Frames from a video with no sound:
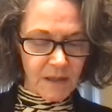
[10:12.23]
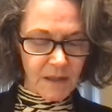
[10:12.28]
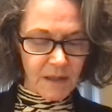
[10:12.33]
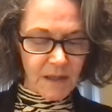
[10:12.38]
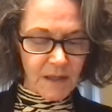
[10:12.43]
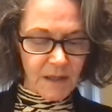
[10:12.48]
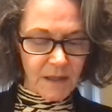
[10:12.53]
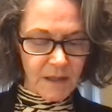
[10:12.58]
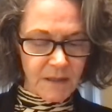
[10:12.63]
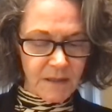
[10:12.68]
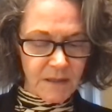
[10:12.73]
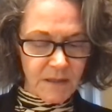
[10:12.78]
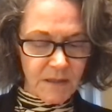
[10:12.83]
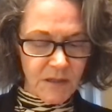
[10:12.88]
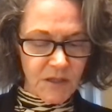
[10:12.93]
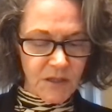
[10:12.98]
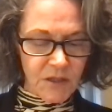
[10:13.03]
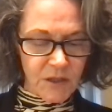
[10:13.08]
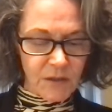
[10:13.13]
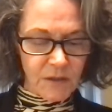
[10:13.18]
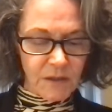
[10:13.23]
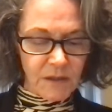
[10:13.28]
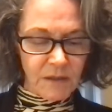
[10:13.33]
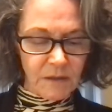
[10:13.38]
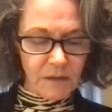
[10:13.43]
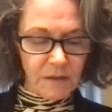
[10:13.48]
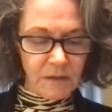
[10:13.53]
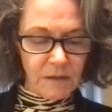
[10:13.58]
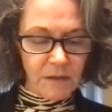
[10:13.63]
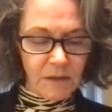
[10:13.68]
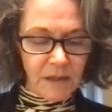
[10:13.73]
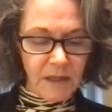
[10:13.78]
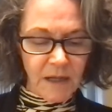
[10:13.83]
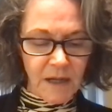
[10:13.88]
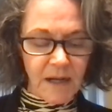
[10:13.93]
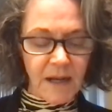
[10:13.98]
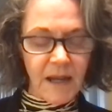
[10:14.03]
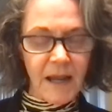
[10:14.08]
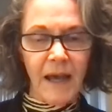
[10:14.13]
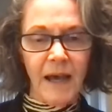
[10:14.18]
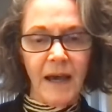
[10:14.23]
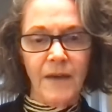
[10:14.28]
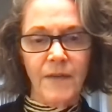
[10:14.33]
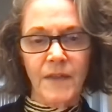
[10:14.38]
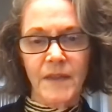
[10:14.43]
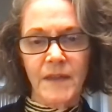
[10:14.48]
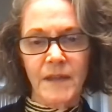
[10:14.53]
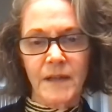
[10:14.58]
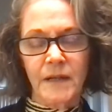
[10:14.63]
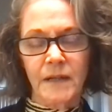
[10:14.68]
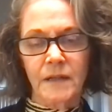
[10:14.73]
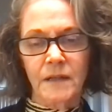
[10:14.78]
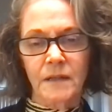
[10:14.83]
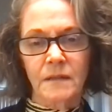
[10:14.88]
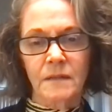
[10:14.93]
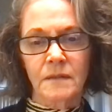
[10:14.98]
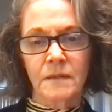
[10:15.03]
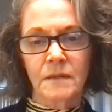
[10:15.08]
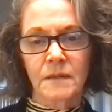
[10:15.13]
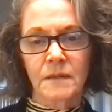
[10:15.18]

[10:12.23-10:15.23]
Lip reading: and started looking at their